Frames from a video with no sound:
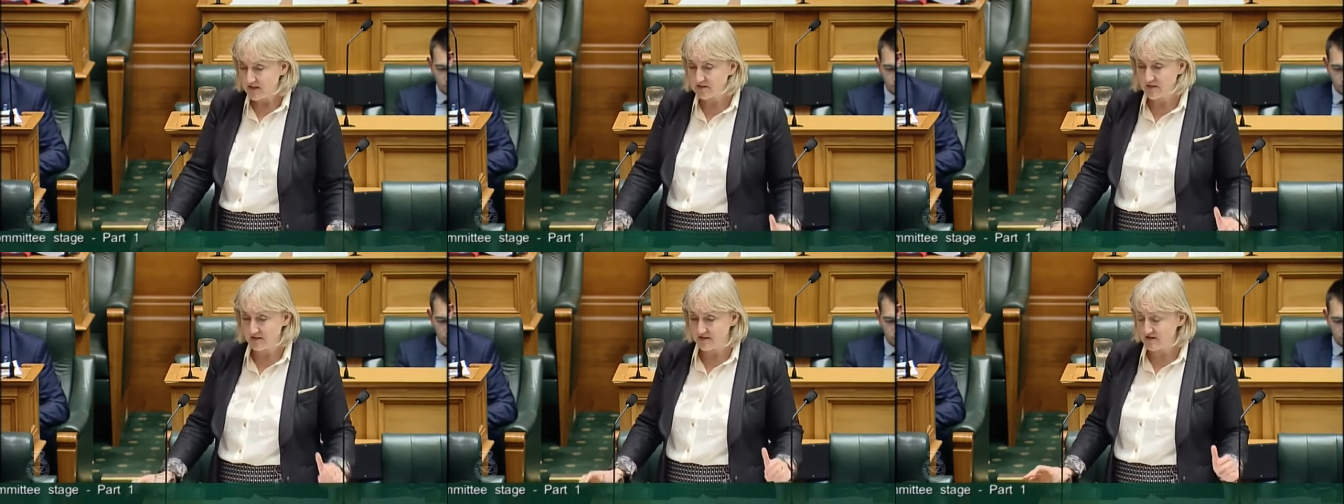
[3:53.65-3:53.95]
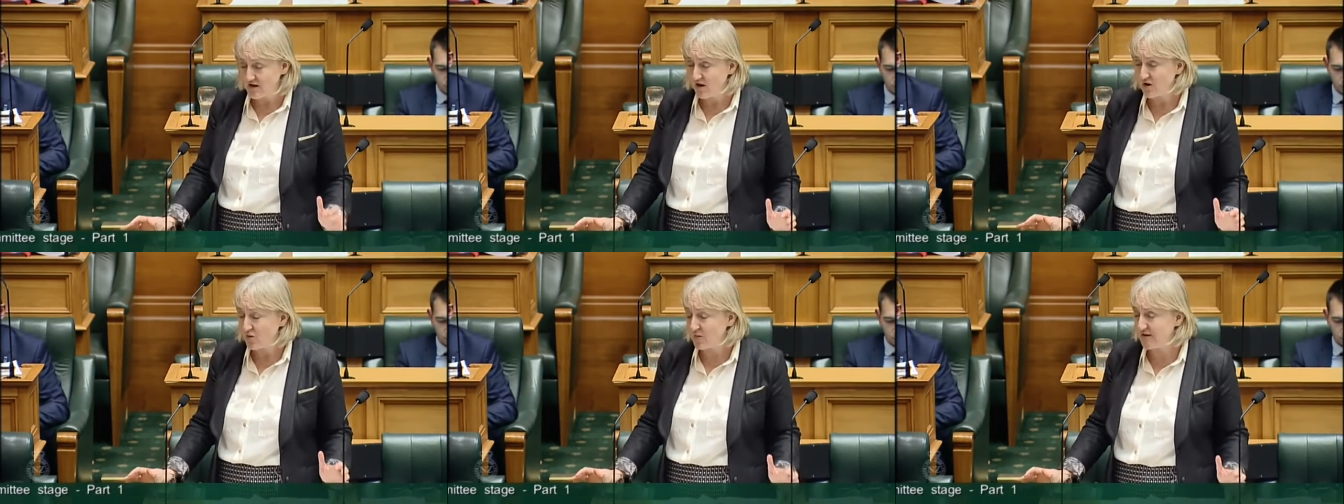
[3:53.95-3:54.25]
So
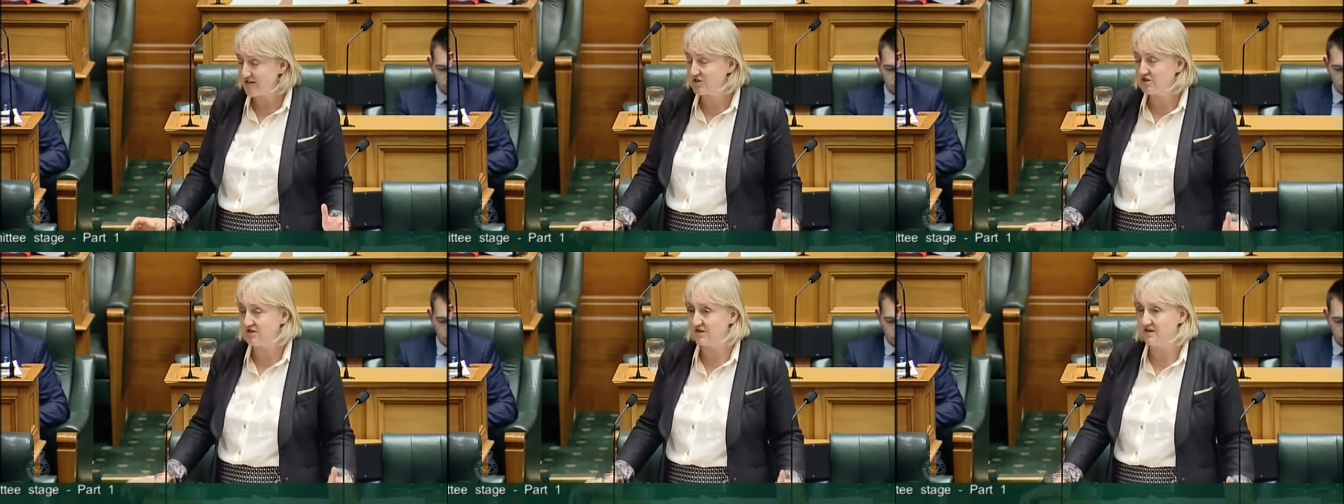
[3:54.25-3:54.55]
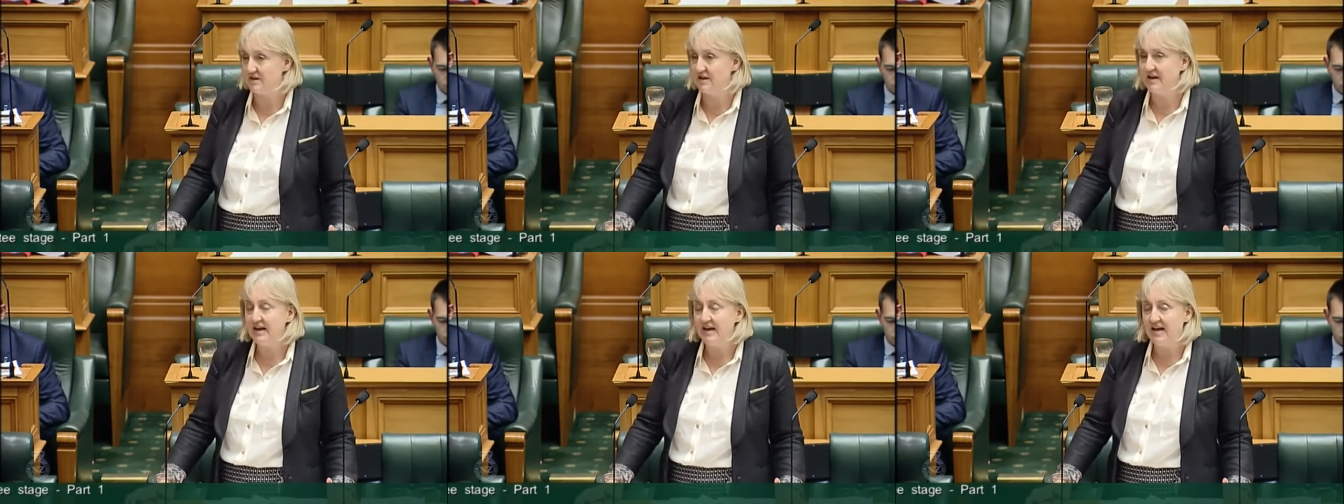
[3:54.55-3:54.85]
there's no
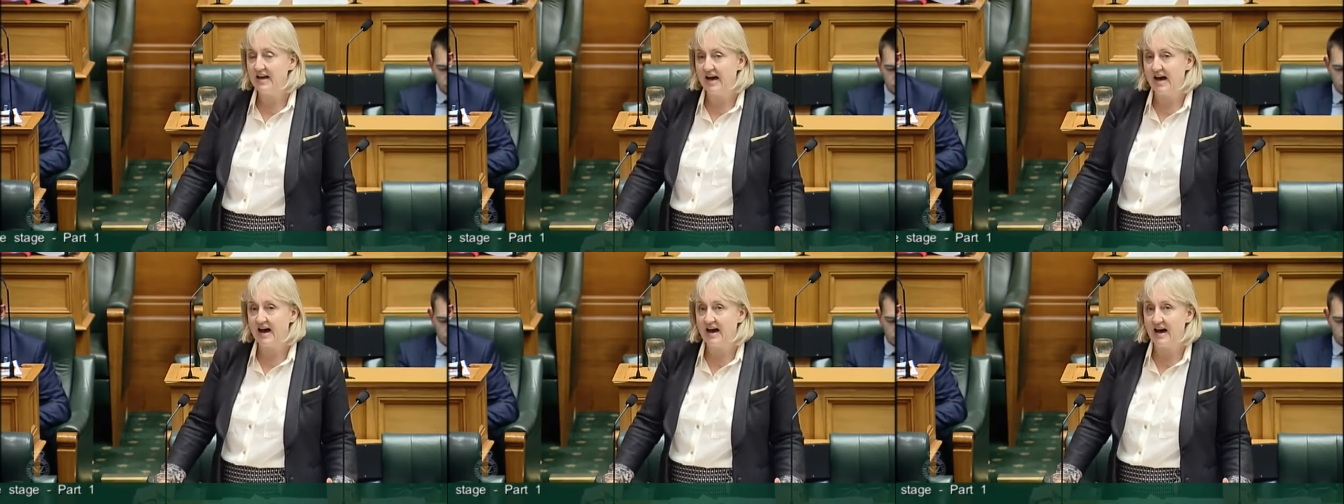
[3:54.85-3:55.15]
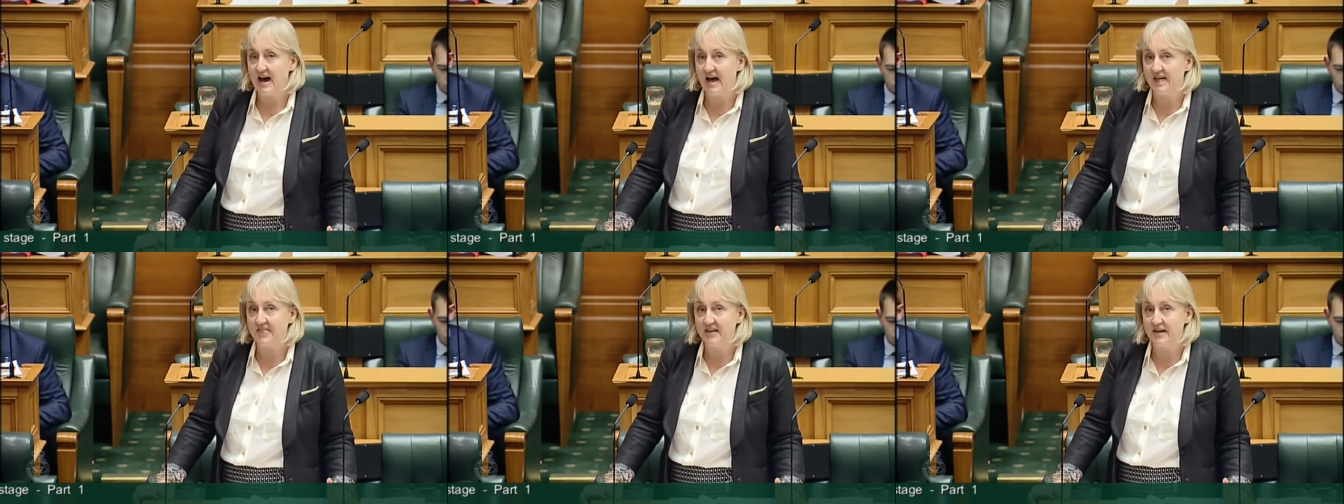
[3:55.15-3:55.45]
question,
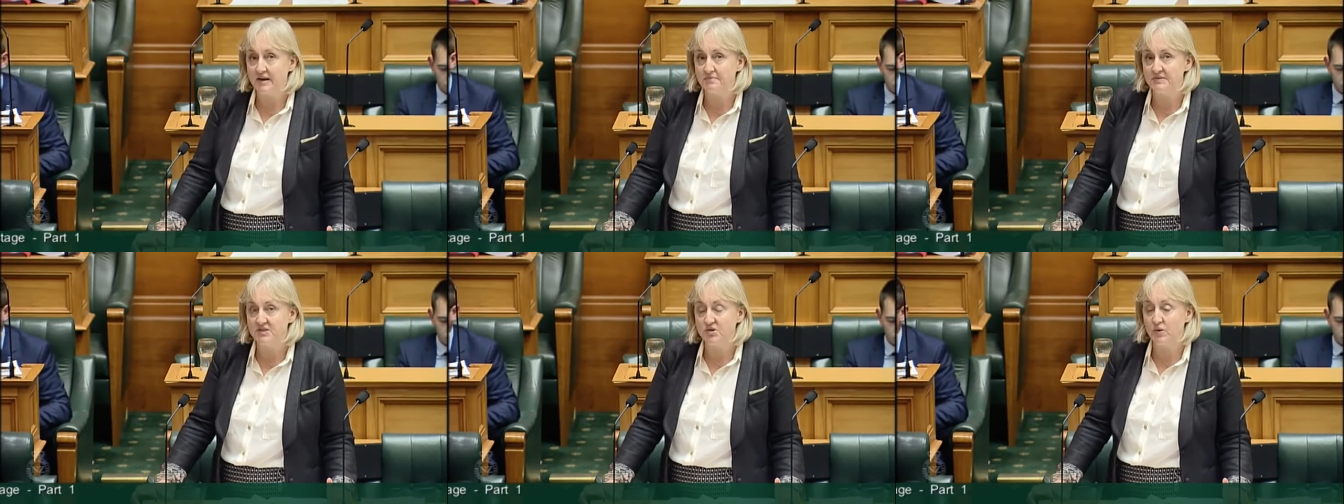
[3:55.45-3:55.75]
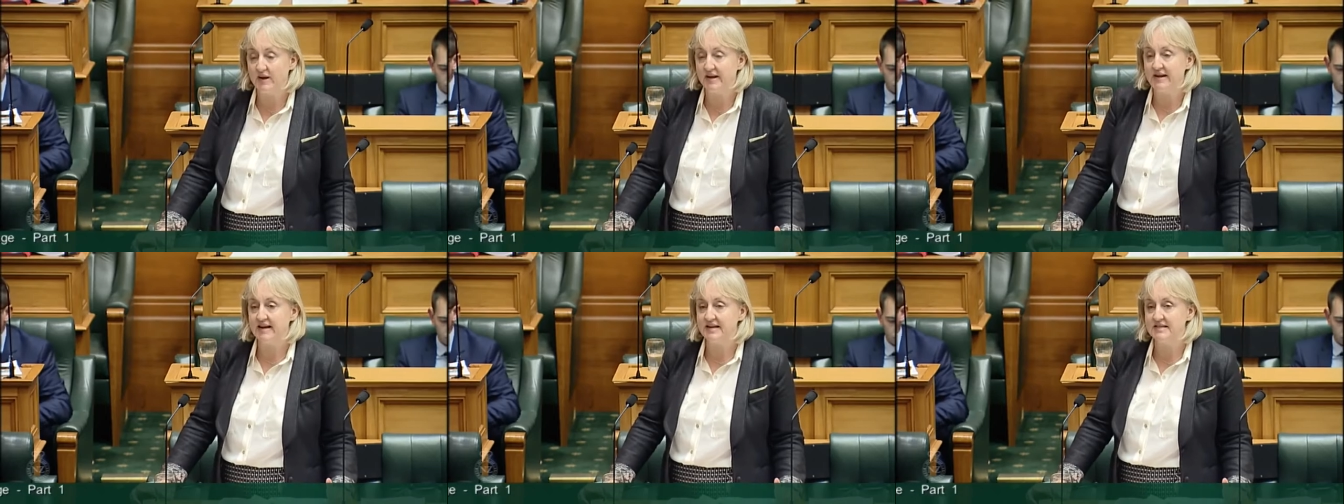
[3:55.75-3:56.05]
uh, I think,
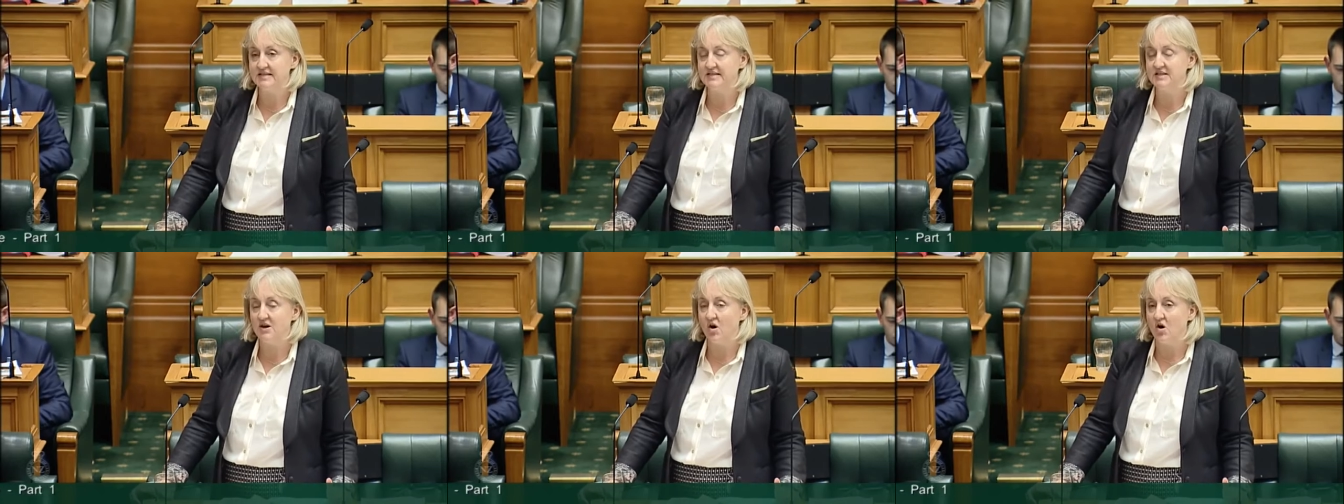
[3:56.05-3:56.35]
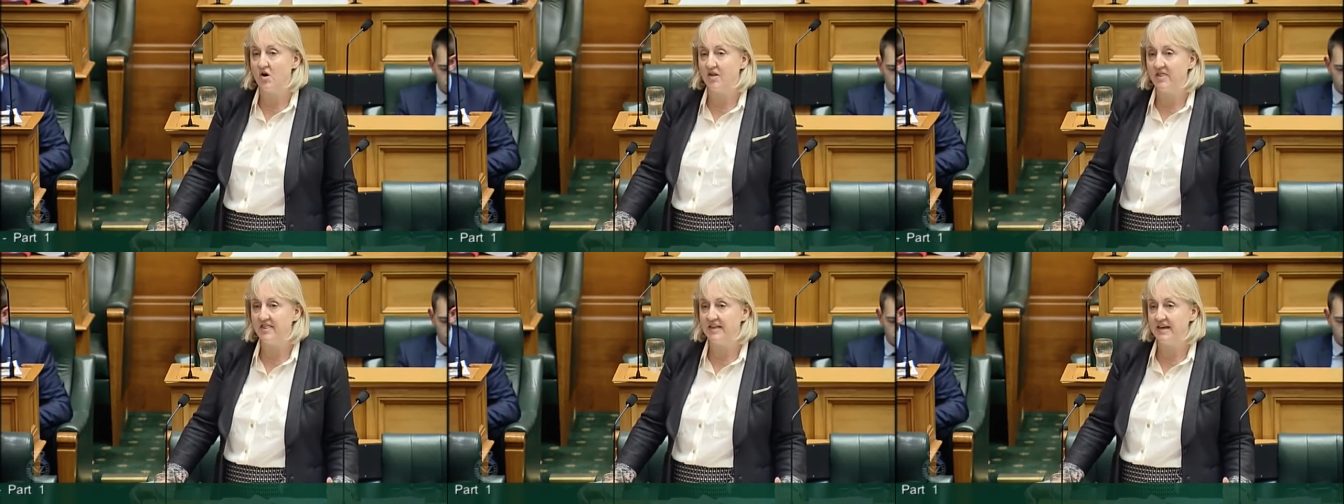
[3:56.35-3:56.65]
between us
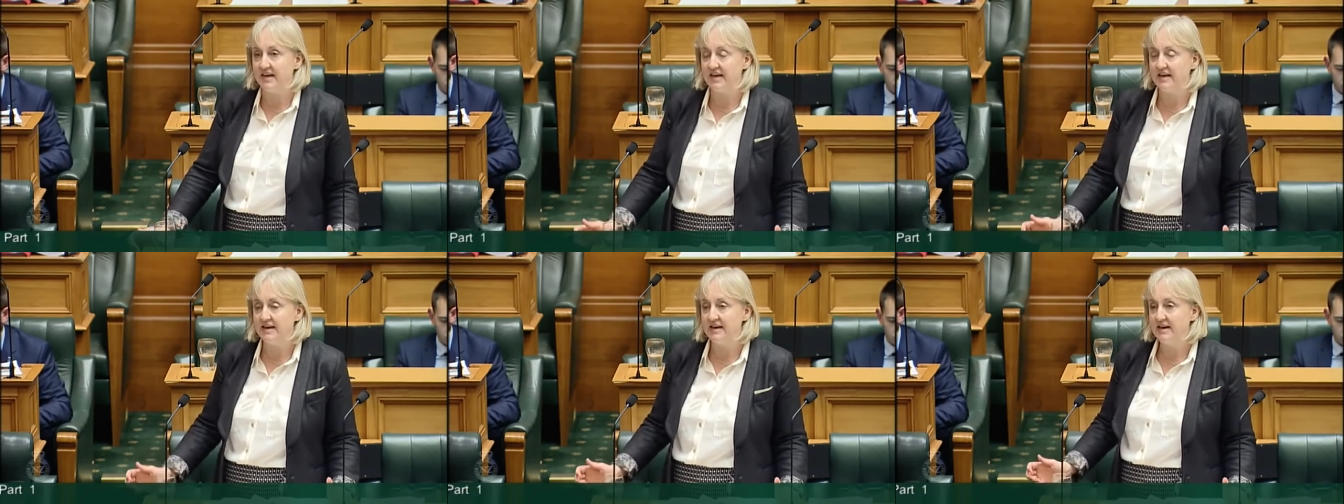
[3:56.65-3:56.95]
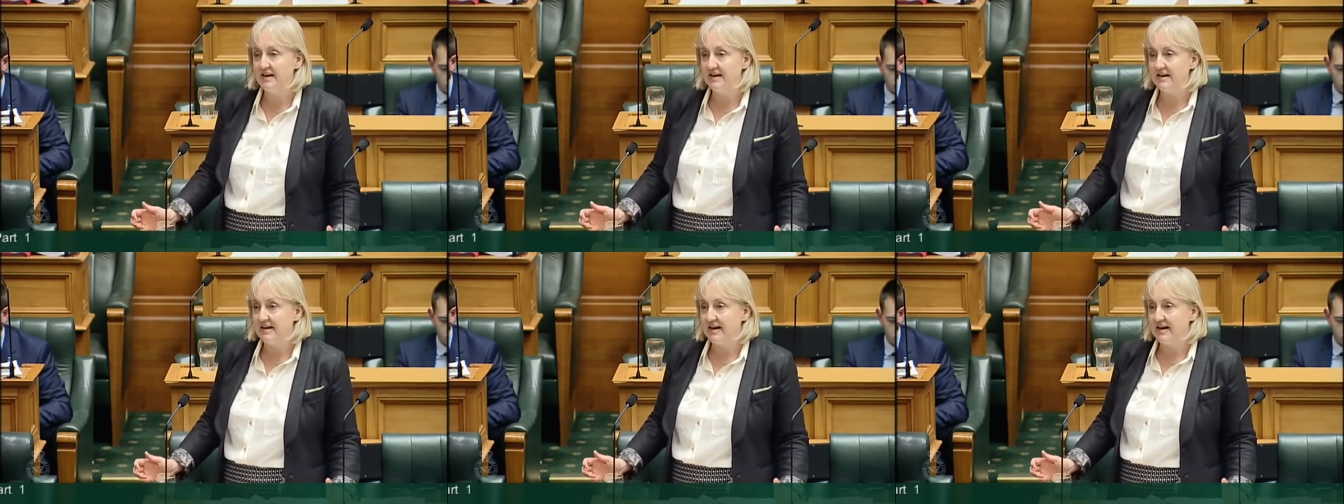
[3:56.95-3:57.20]
on the,